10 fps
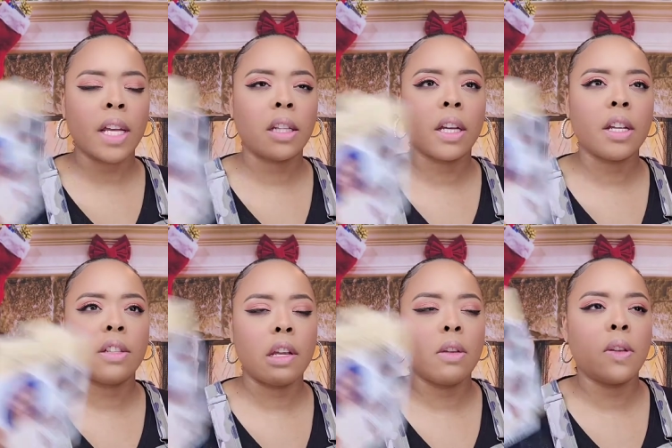like the
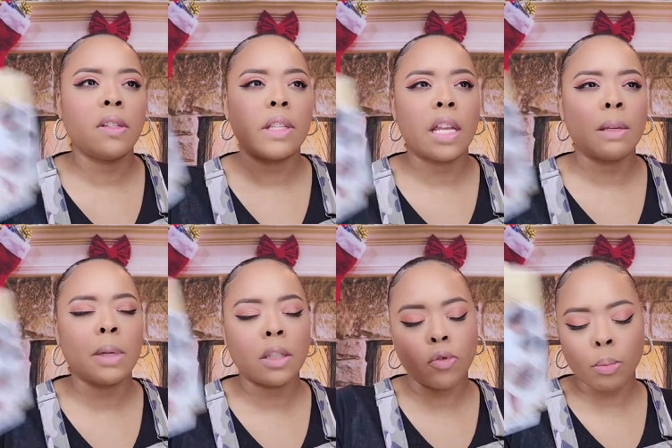continuous setting
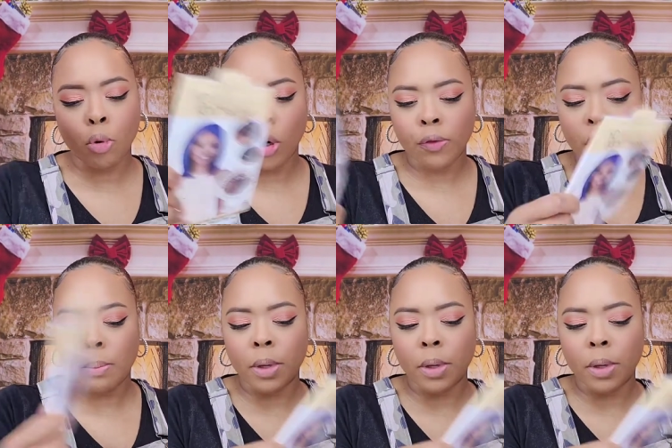mist from Morphe,